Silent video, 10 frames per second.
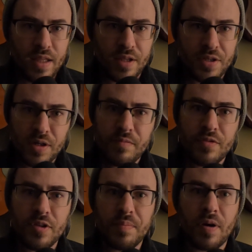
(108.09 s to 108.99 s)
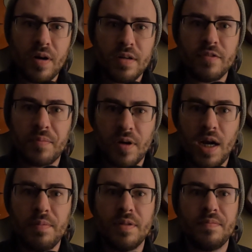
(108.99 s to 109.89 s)
The term for the part of the
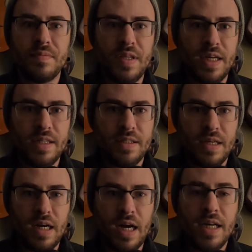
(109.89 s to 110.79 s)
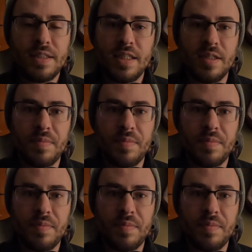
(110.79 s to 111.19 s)
problem that I see that